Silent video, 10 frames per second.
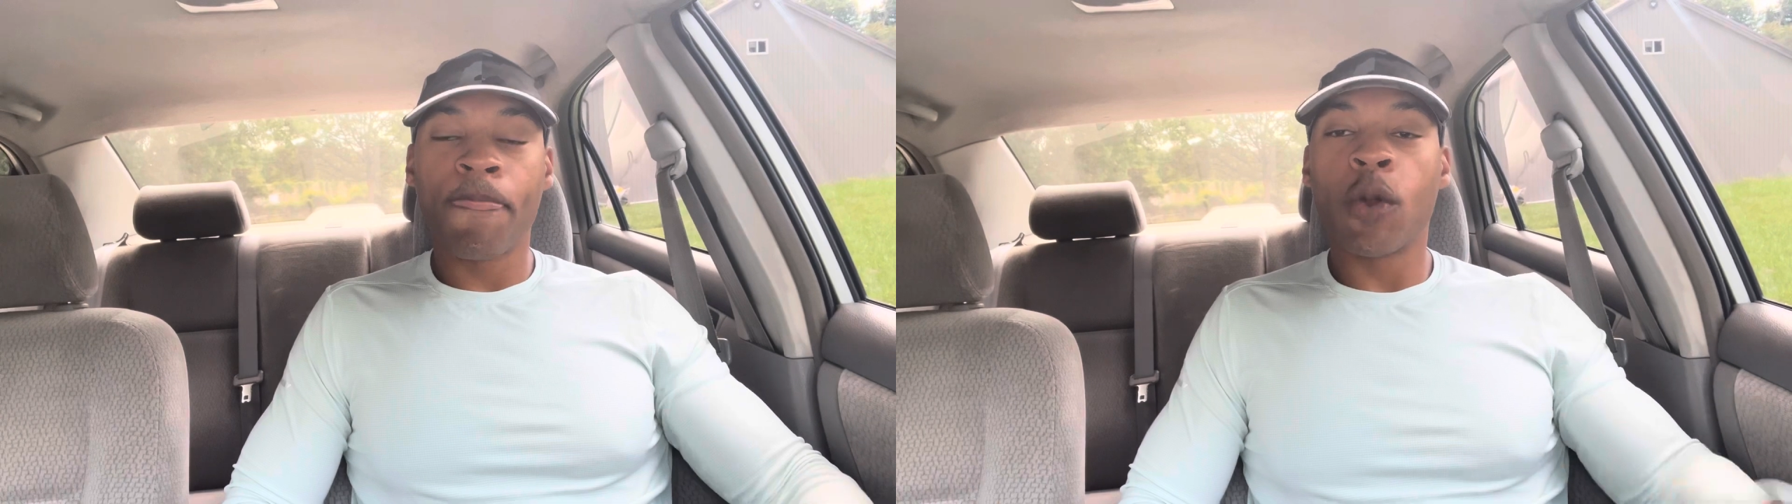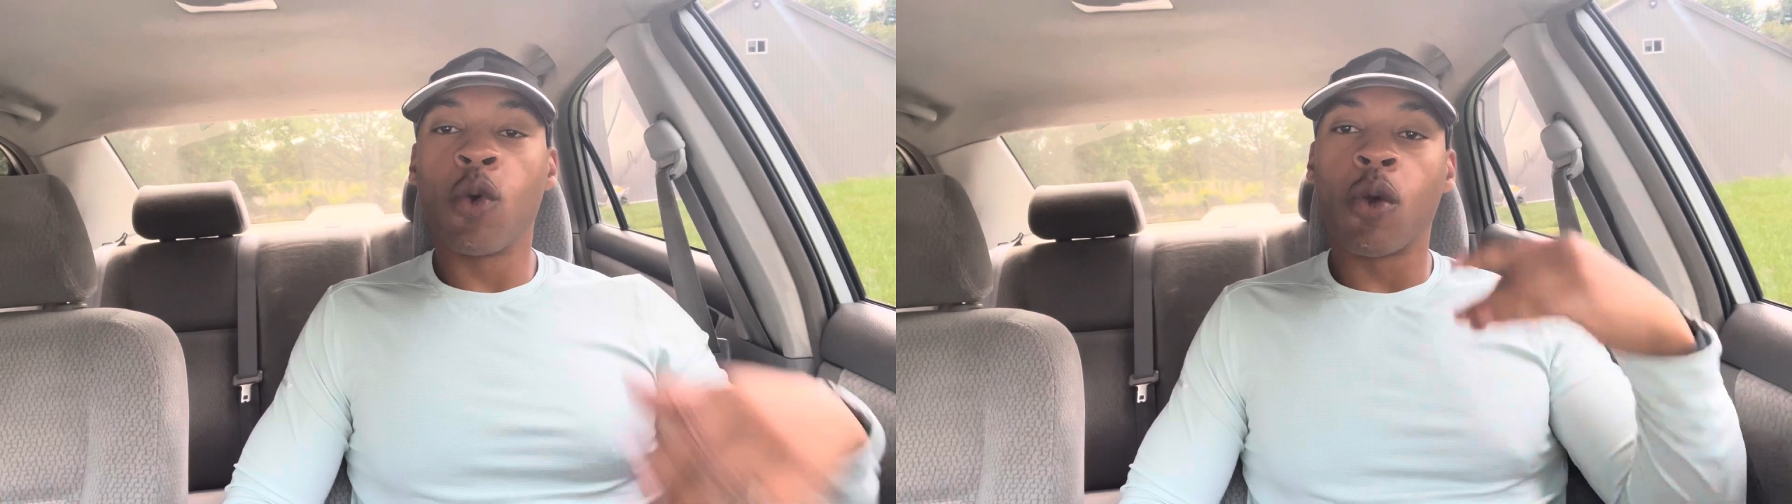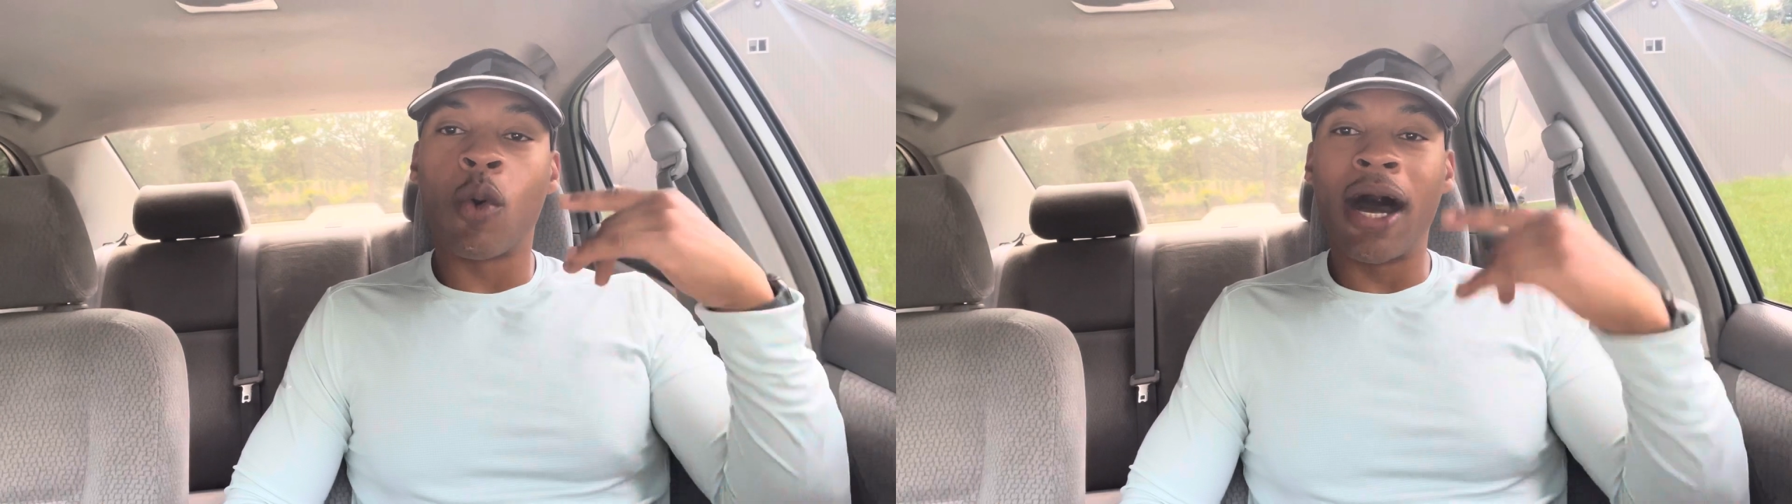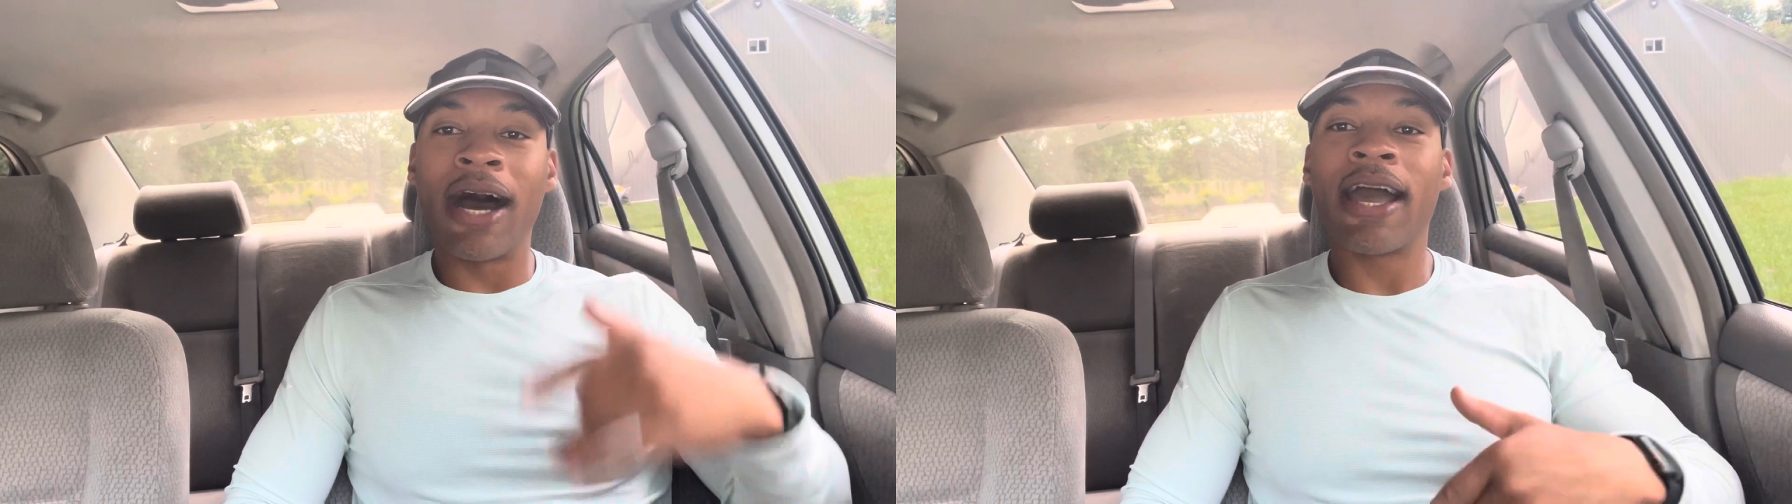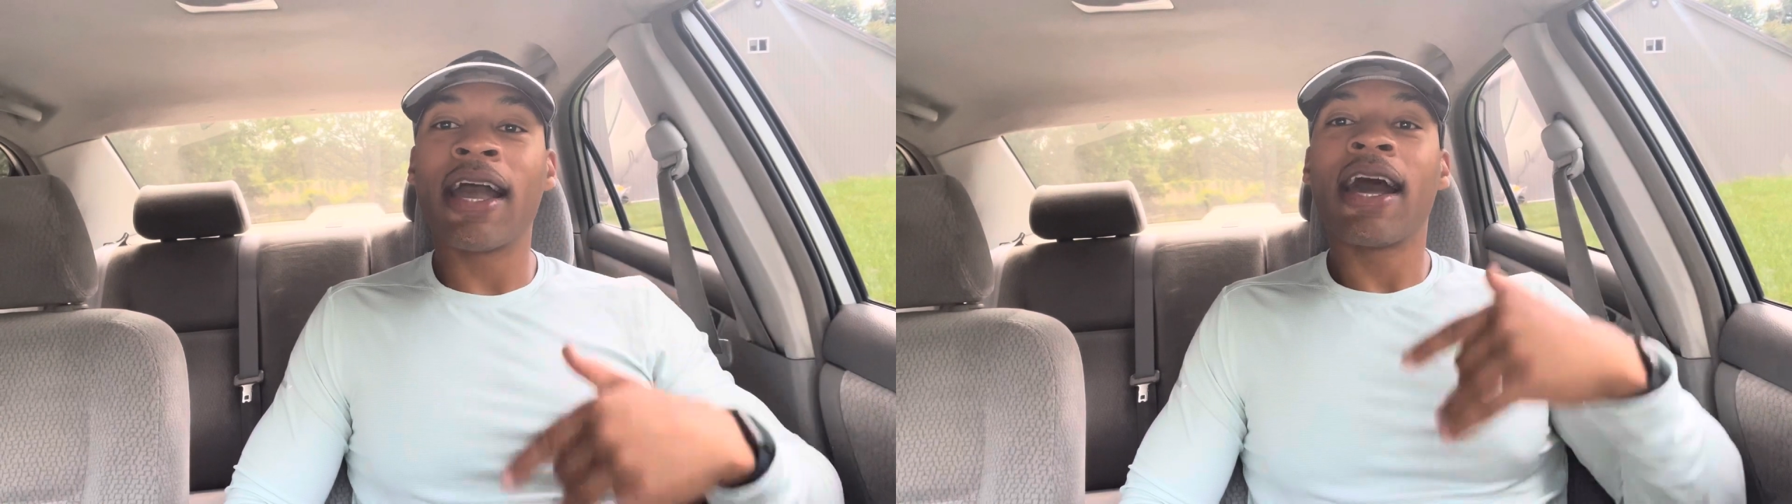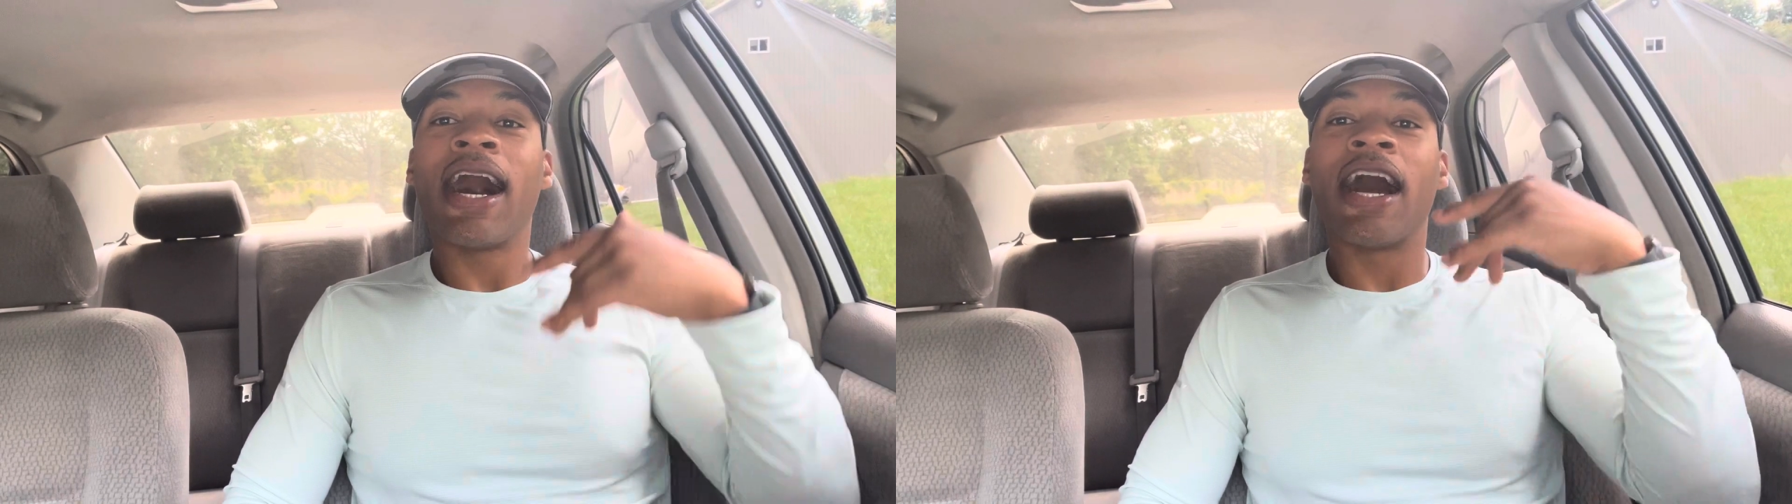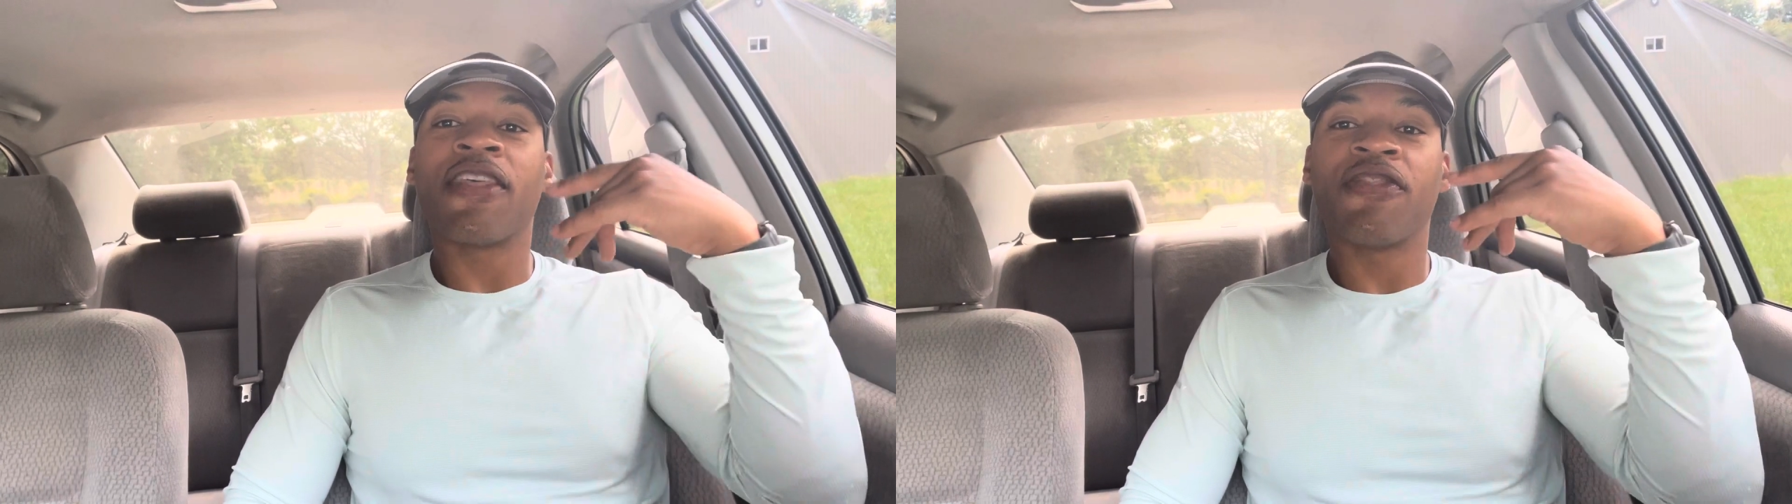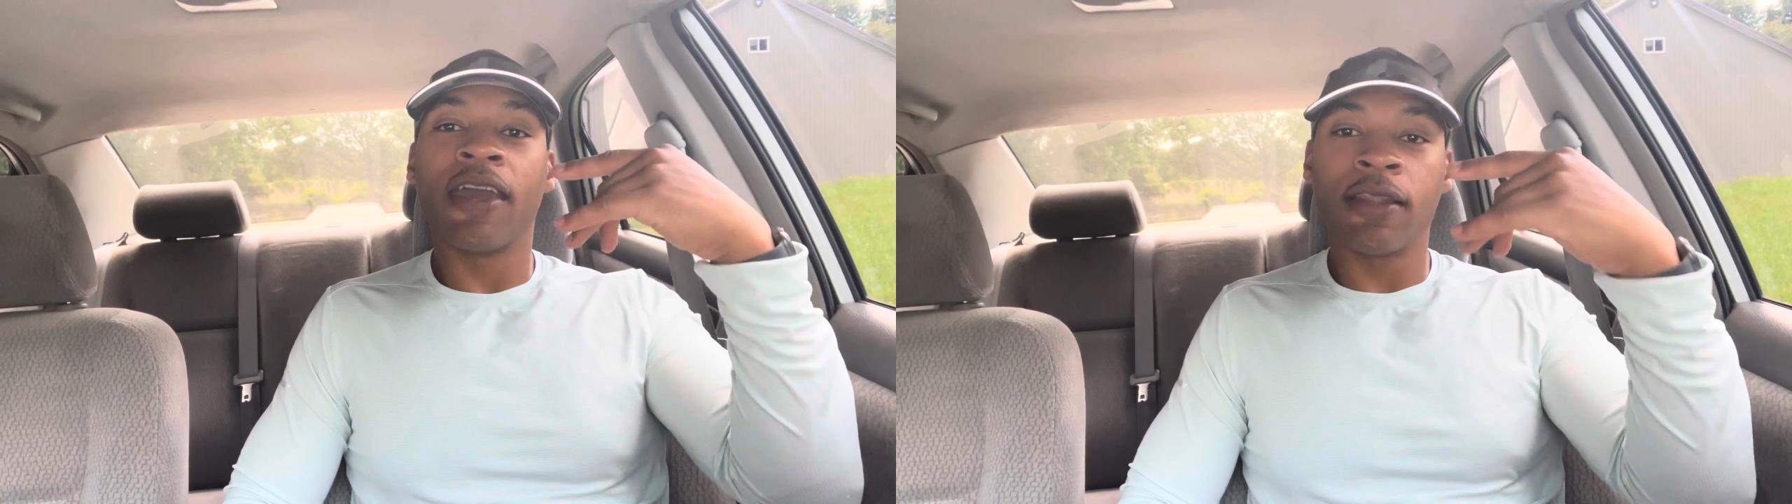or why I
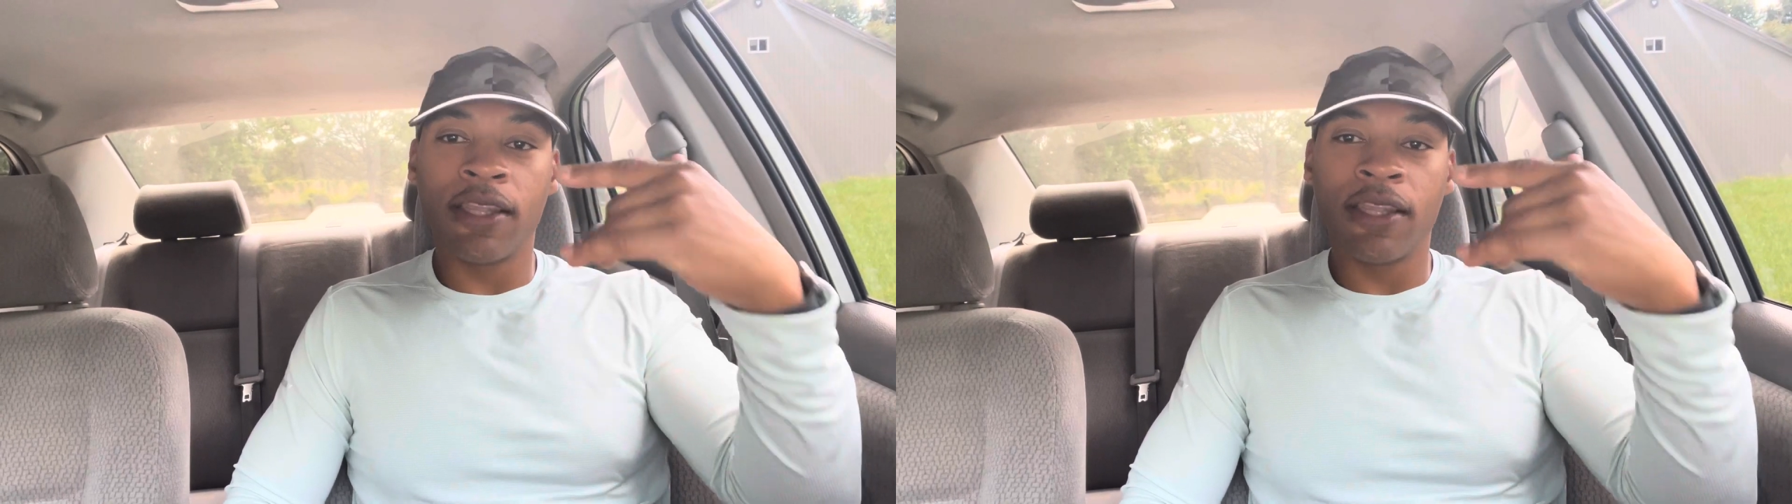think